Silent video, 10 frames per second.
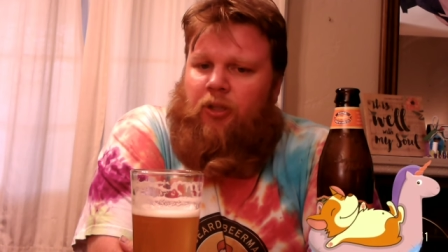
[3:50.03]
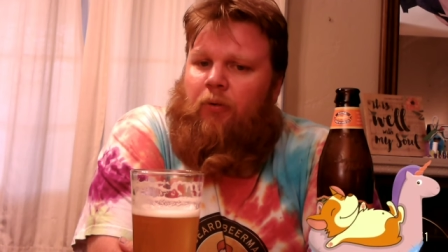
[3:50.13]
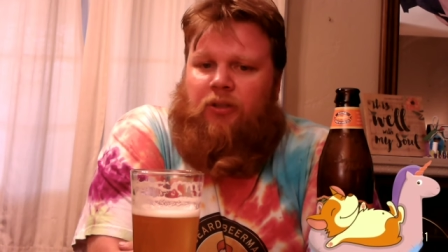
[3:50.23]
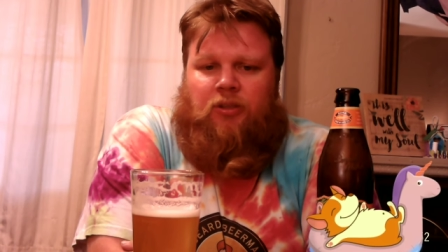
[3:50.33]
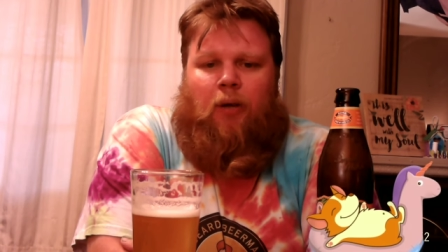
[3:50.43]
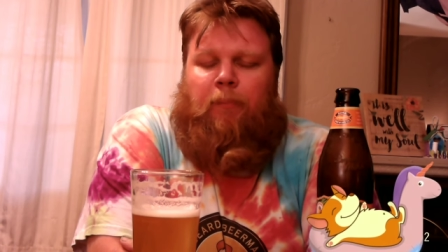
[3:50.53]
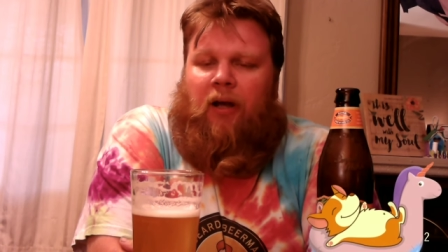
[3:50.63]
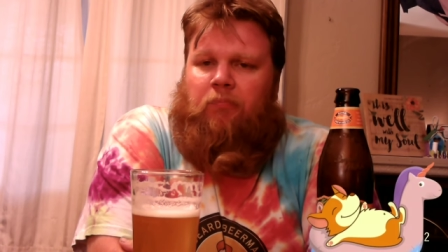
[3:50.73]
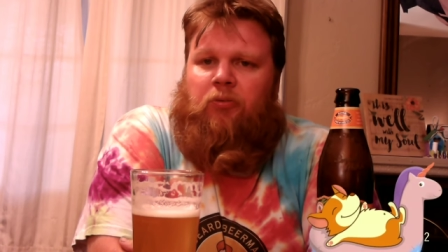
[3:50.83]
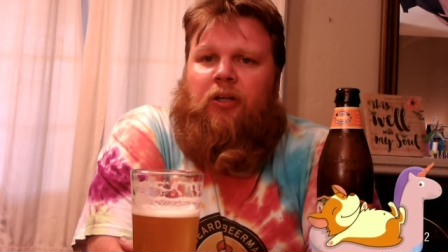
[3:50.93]
You know what? It's not
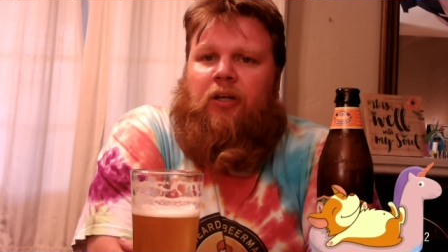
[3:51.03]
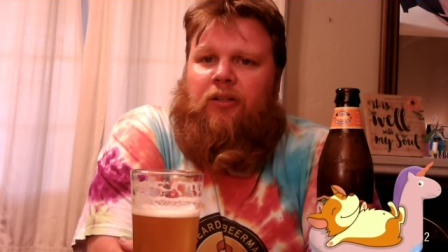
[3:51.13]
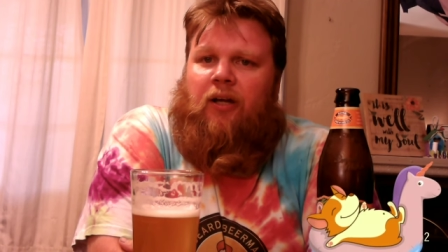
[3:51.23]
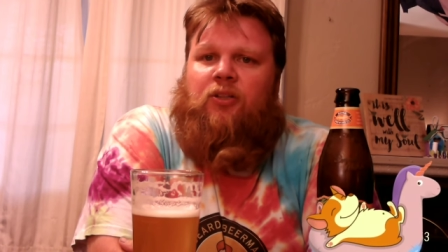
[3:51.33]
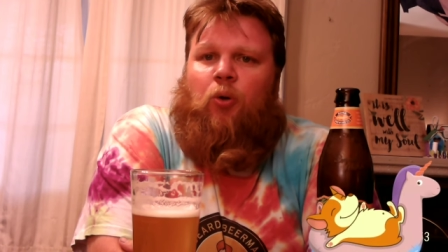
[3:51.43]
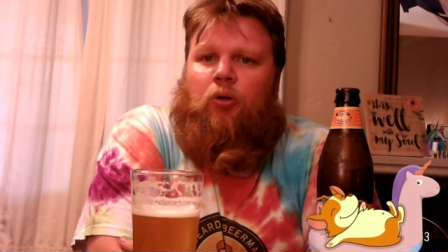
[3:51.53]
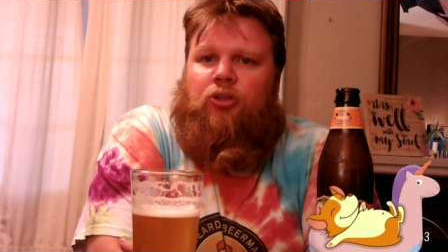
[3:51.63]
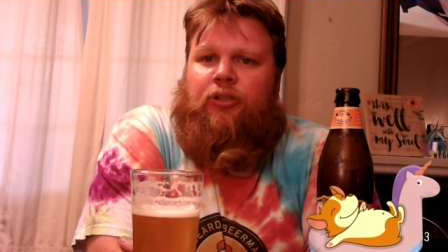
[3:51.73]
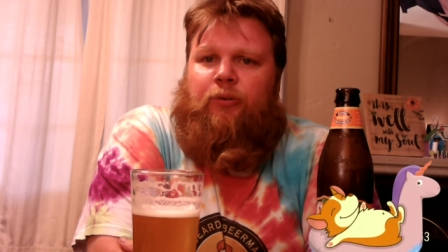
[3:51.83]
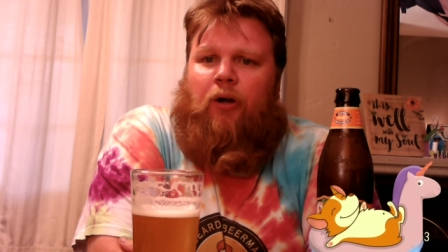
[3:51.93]
bad. You get a nice
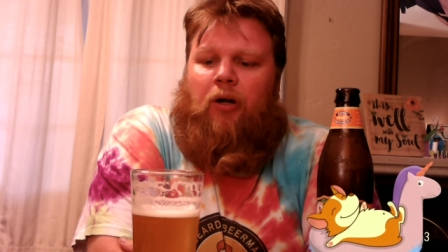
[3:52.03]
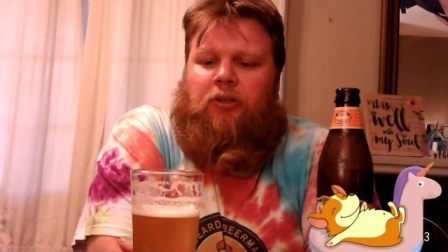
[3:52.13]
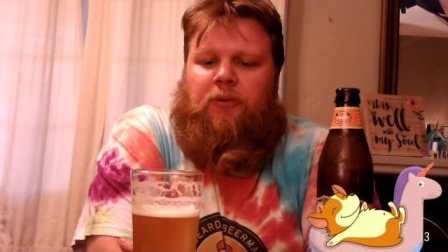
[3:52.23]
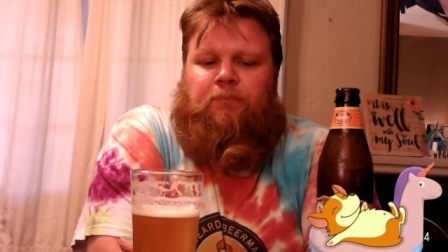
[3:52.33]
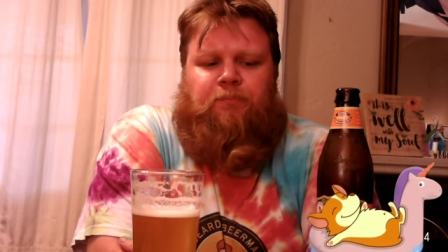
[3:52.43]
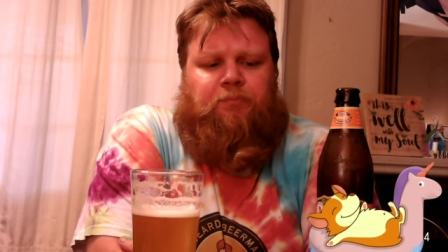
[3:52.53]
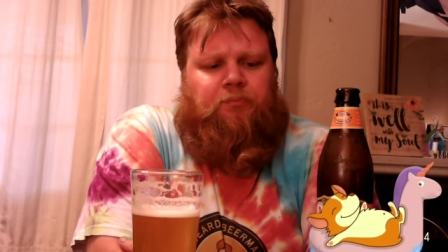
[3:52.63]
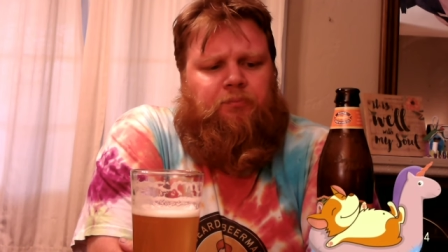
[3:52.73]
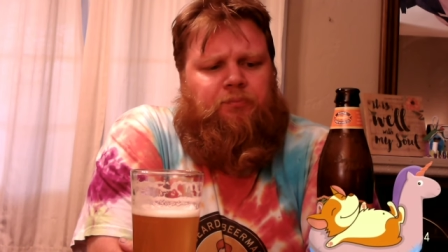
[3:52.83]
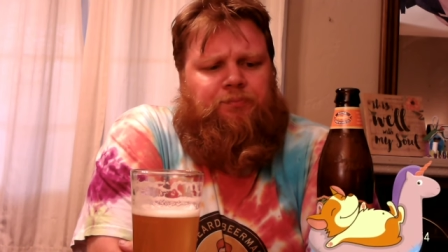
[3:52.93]
orange throughout it.
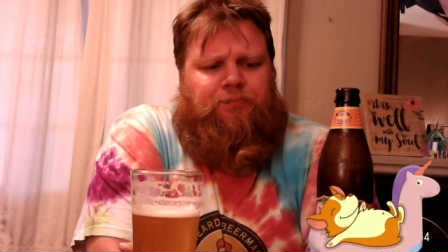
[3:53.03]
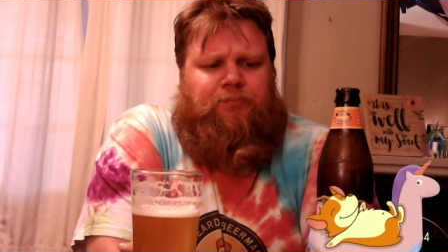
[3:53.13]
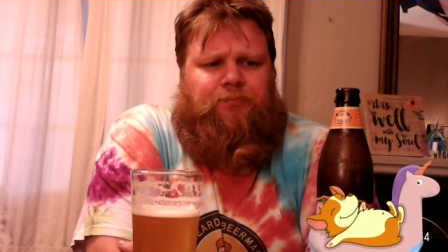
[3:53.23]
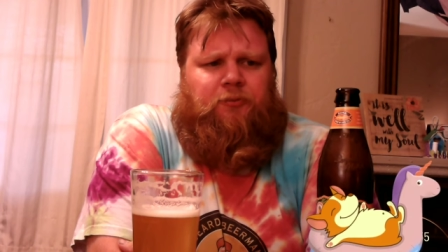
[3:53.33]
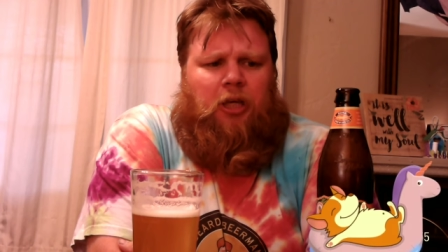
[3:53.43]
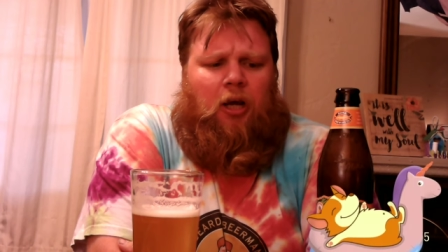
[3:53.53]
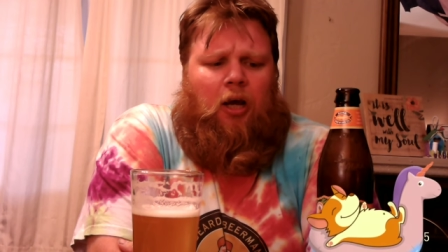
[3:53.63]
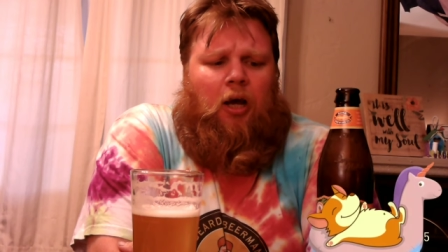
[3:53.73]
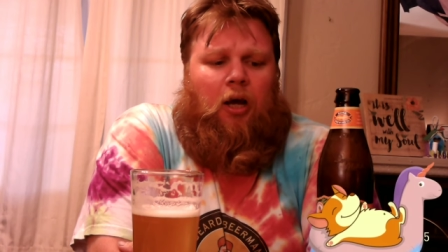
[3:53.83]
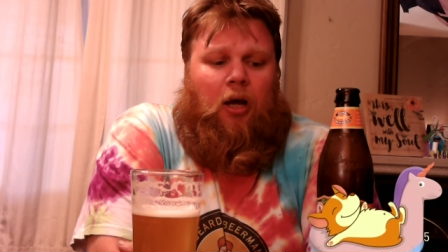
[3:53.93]

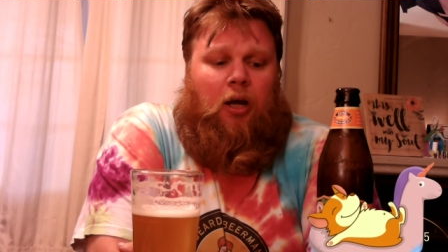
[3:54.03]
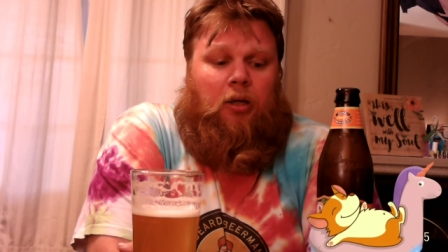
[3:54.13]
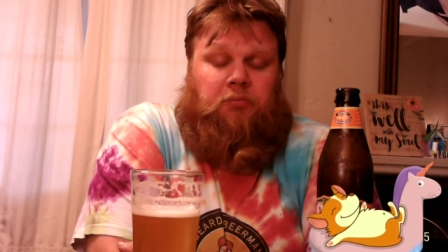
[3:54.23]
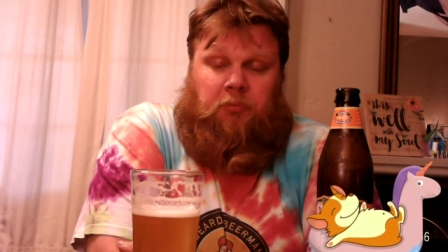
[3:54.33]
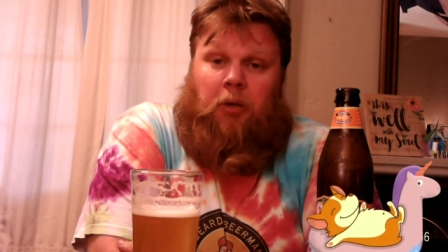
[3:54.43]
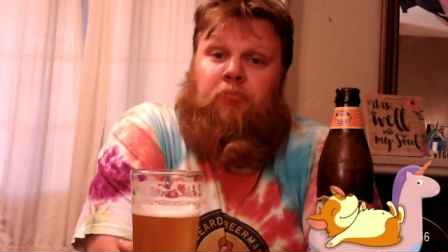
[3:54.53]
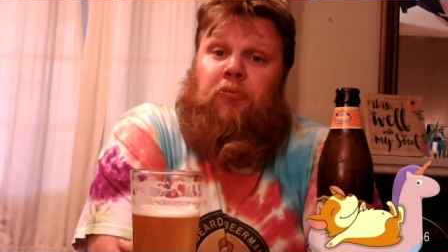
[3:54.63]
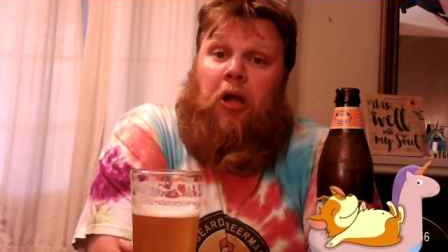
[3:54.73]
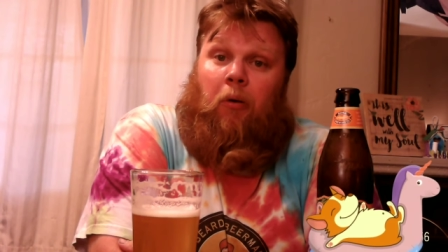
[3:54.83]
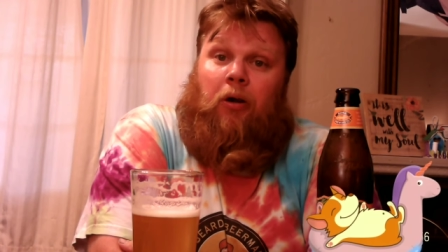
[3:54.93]
Uh,
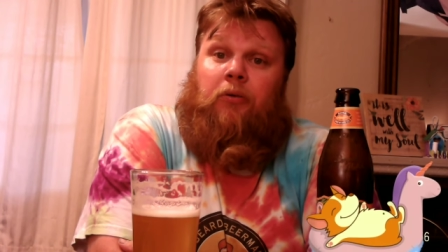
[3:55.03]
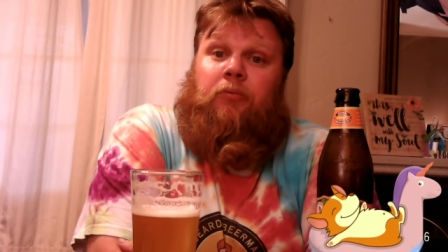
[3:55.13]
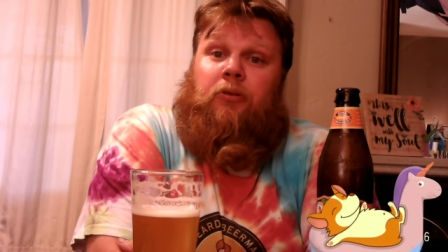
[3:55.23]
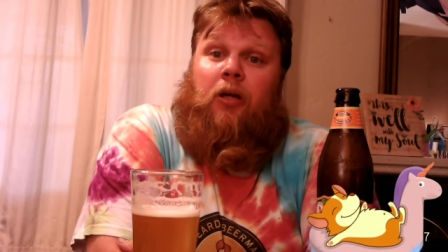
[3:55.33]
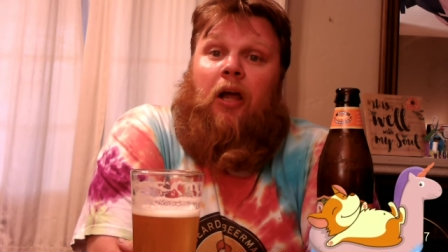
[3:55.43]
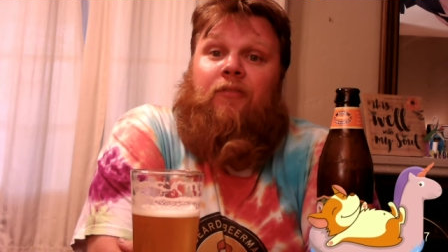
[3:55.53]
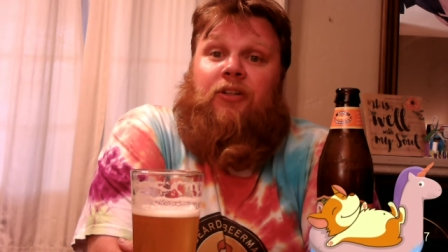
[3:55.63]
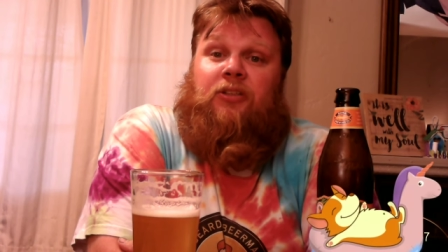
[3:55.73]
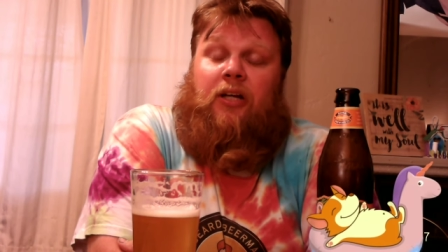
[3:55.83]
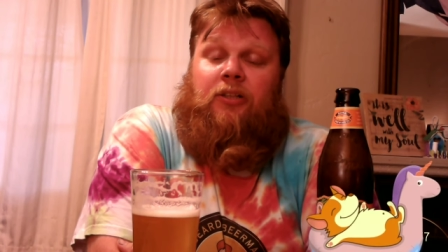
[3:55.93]
I'm now kind of kind
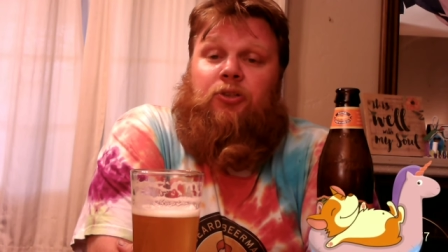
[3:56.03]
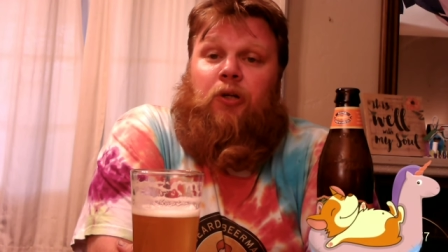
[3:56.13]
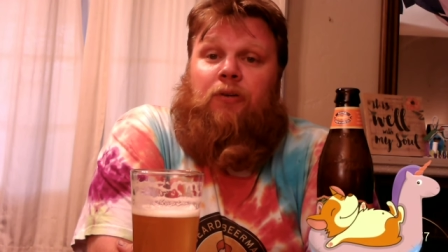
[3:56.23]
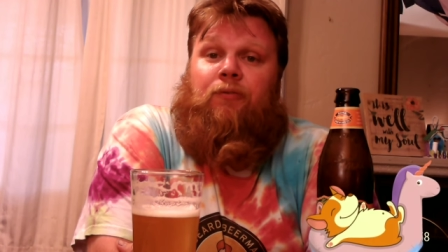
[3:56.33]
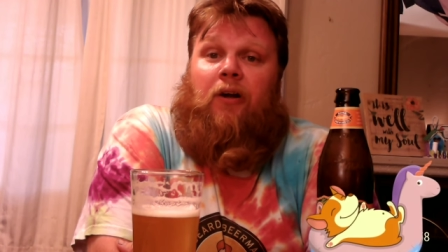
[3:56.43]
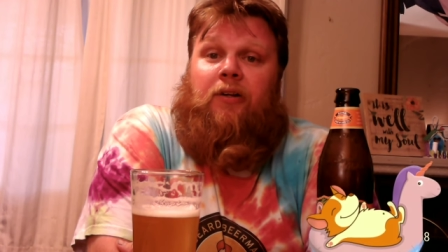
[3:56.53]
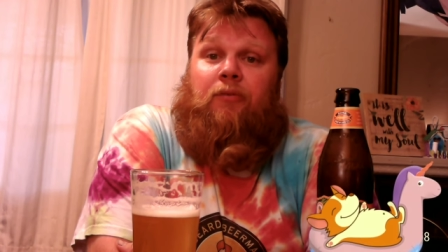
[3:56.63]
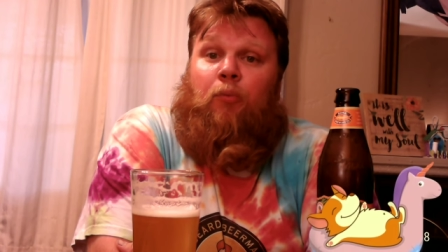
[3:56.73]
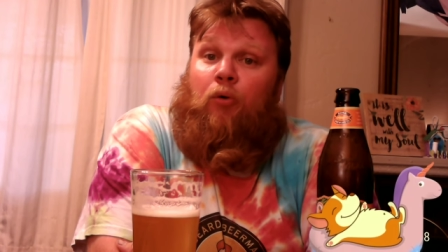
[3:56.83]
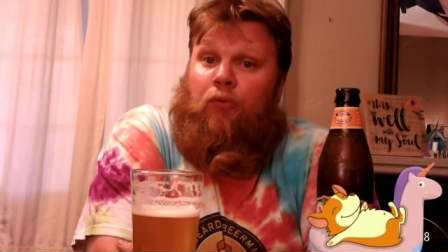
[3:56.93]
of excited to try to
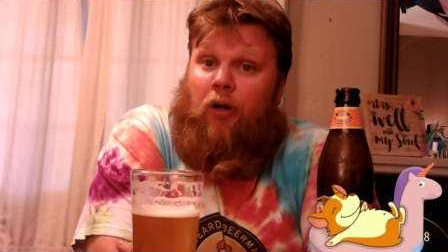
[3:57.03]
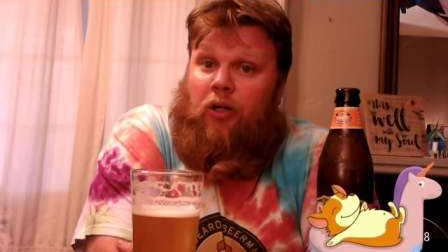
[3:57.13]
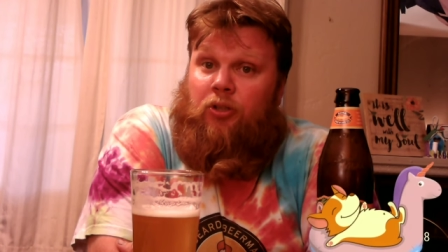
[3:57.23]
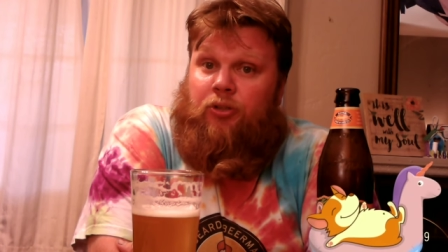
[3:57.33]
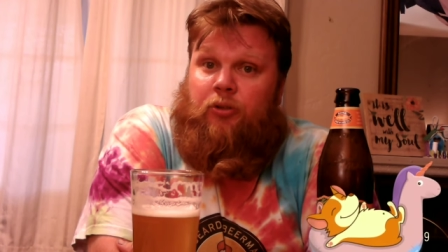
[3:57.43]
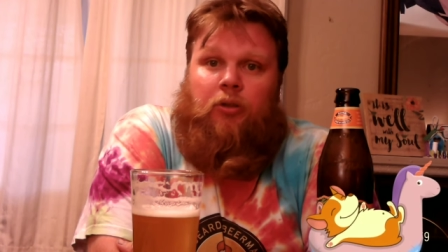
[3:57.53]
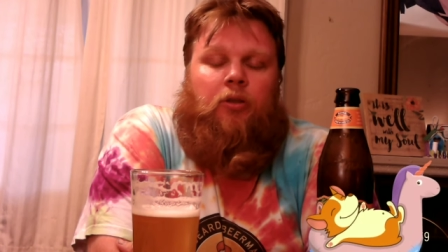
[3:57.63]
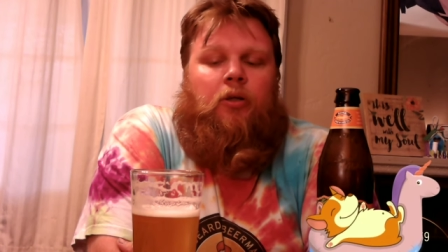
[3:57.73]
find it more fresh.